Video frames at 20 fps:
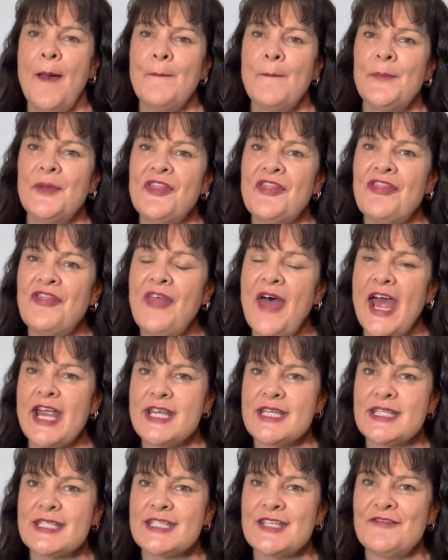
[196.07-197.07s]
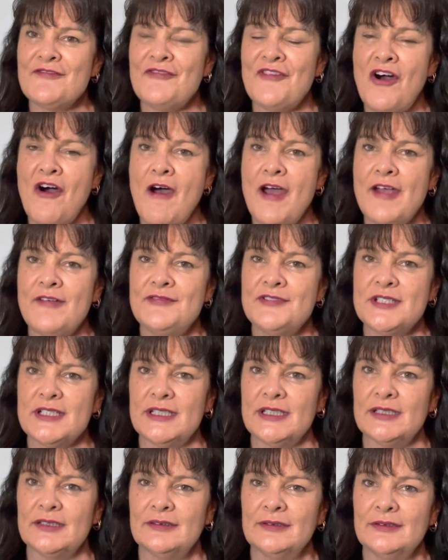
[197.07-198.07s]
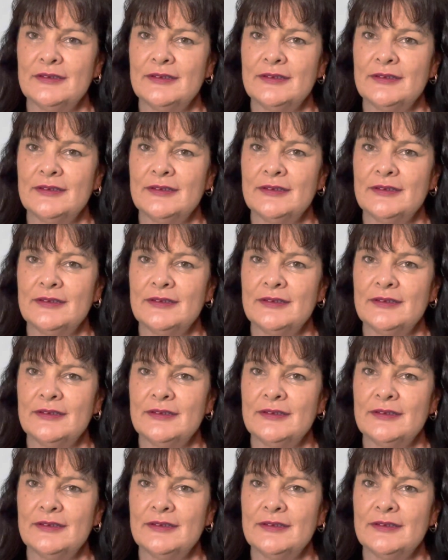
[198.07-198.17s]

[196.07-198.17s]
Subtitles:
but they survived it.